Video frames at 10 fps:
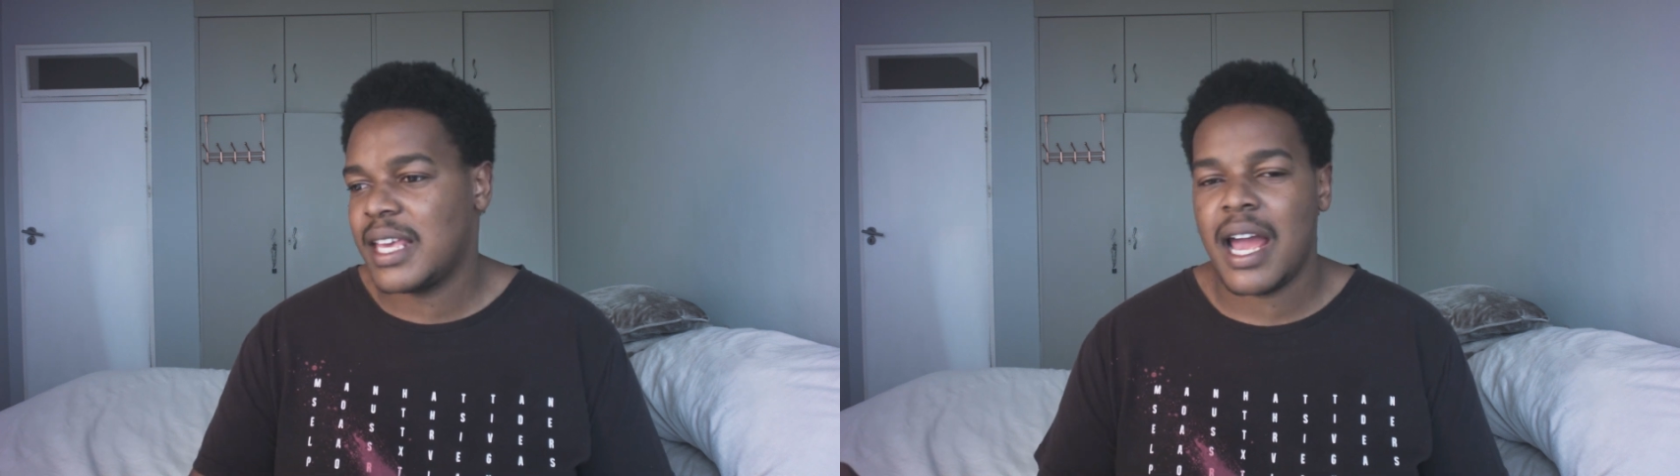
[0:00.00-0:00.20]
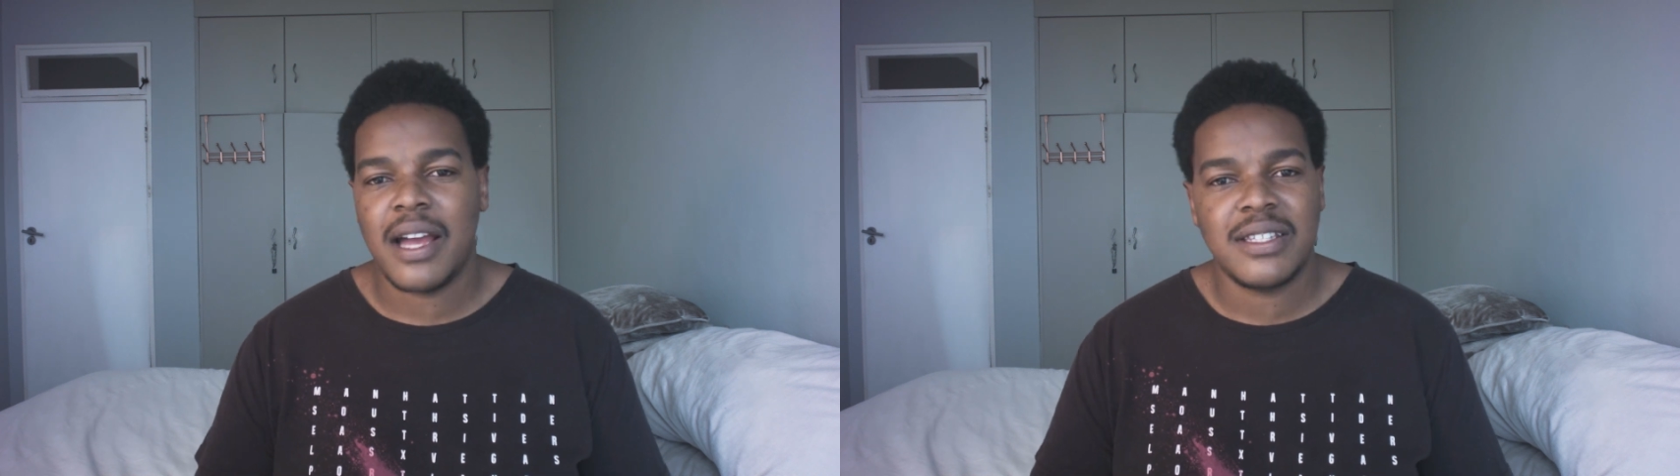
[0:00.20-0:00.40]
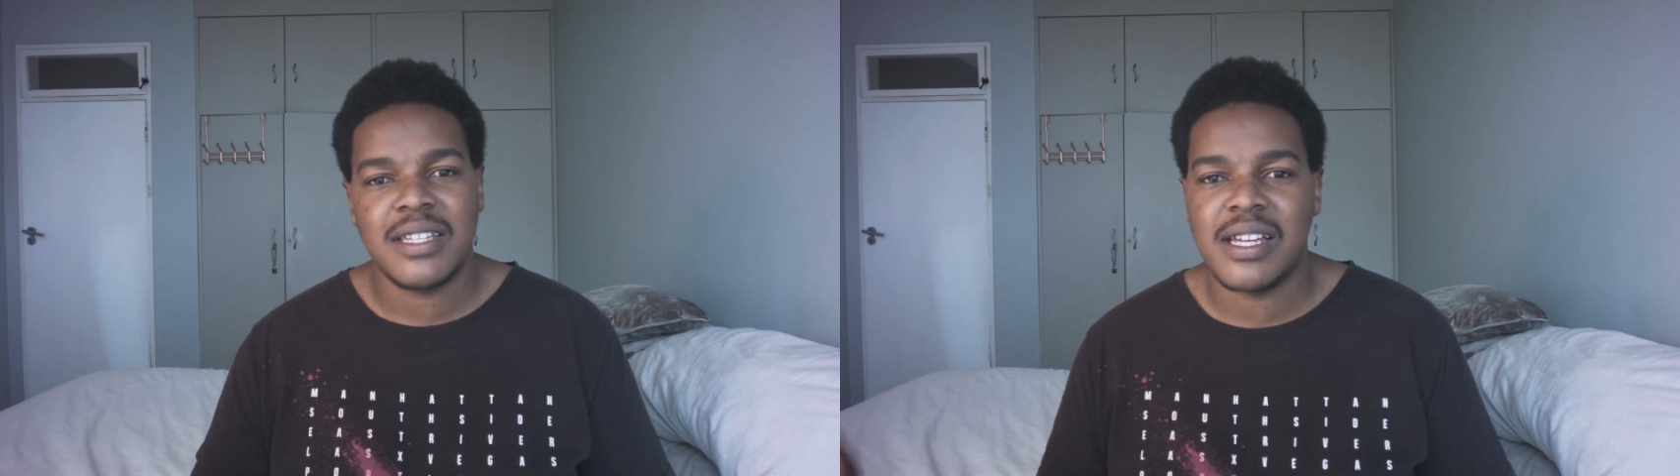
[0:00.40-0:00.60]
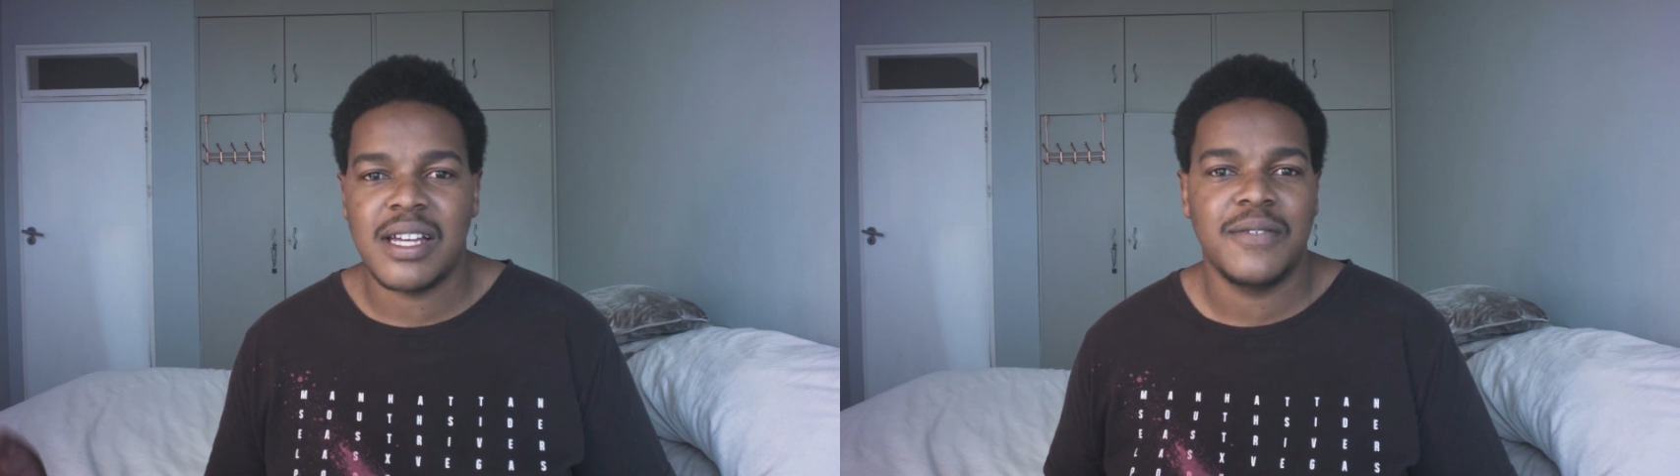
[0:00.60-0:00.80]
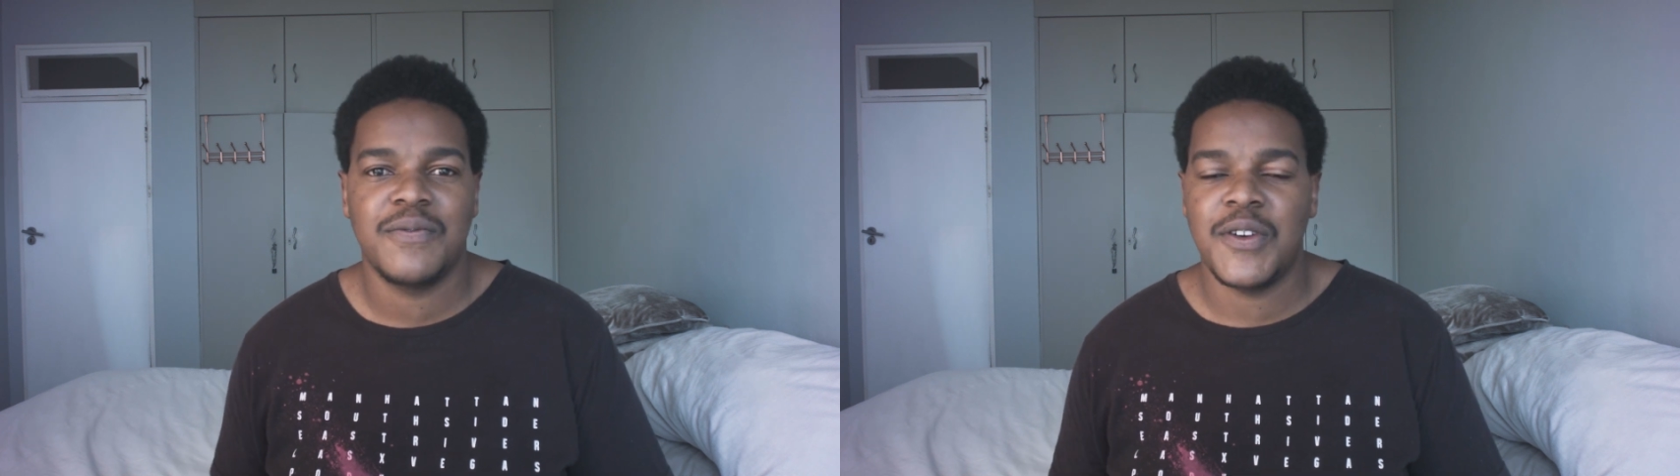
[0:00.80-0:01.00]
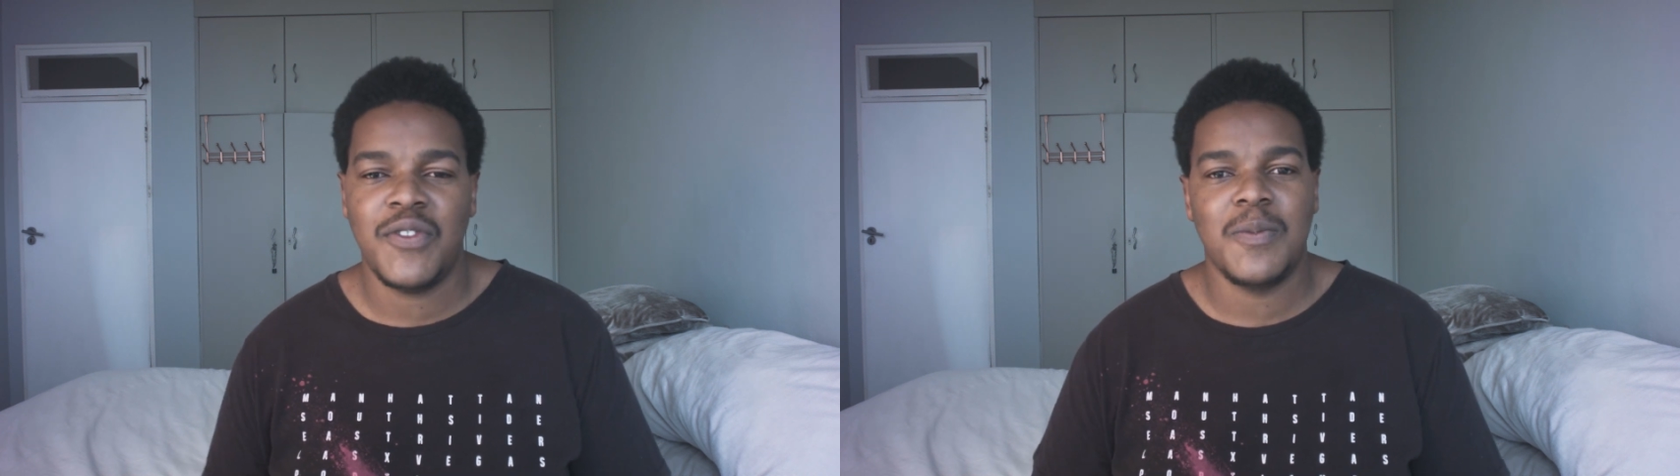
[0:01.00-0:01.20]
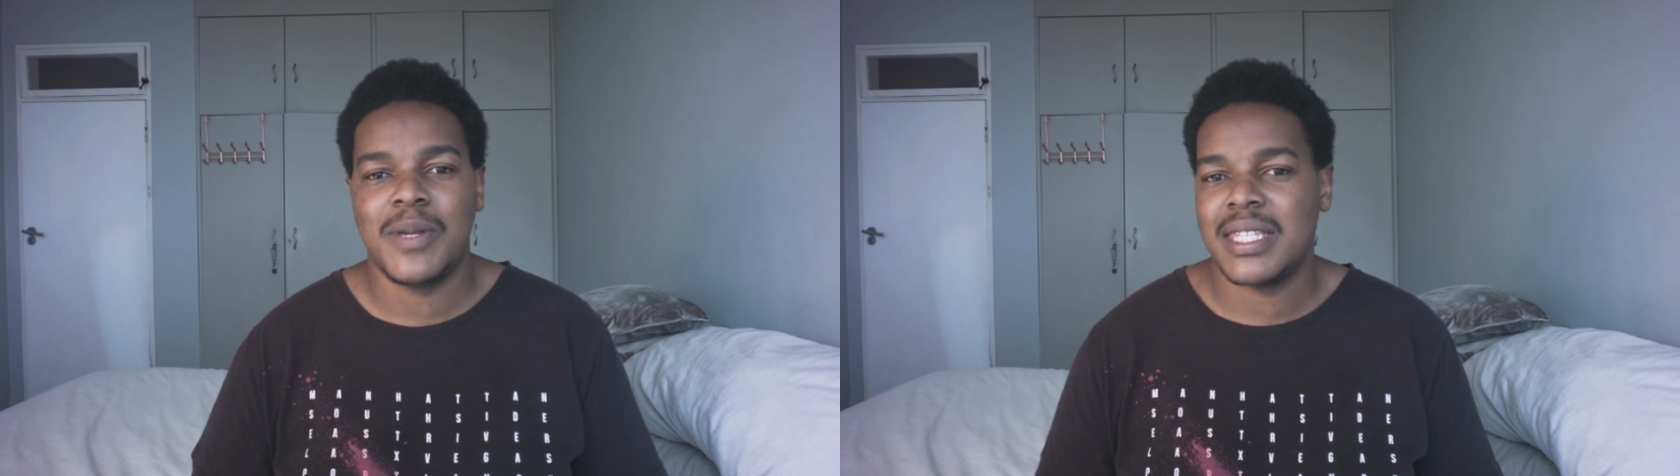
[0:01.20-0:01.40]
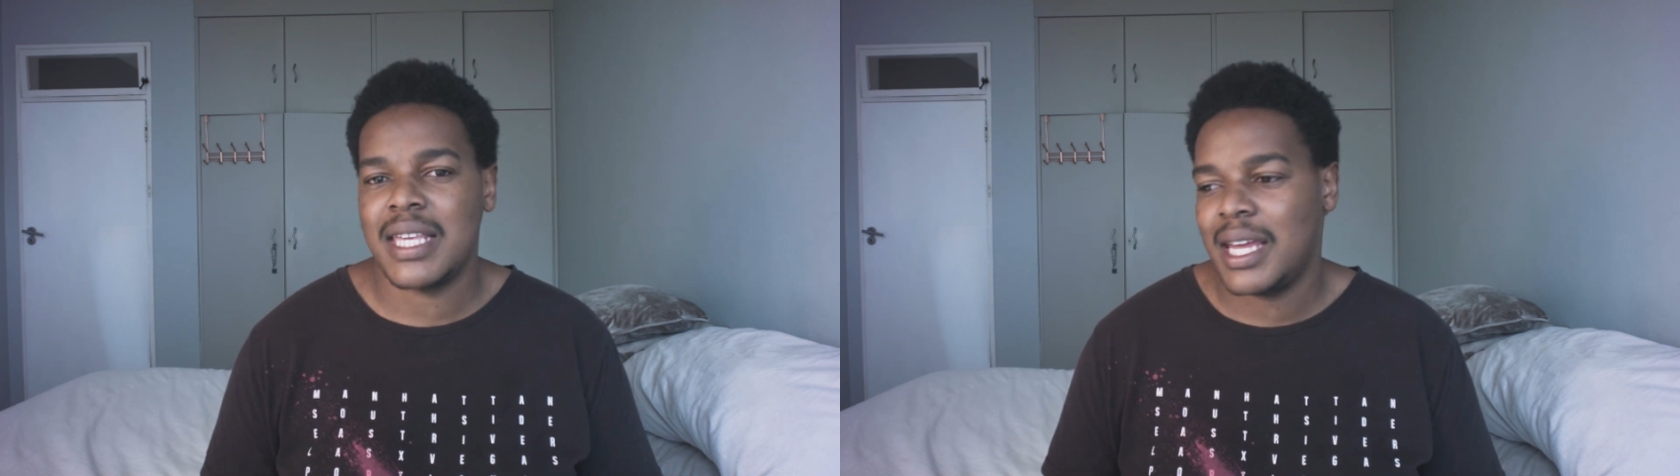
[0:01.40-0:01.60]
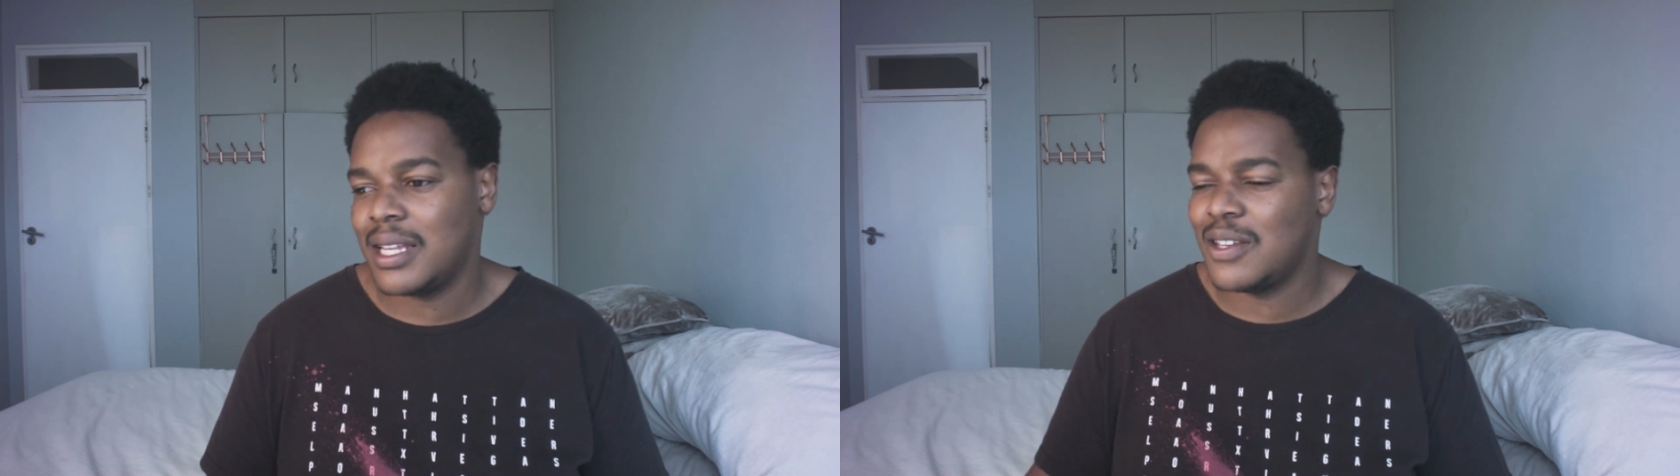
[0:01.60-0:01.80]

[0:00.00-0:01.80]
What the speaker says: character 50%,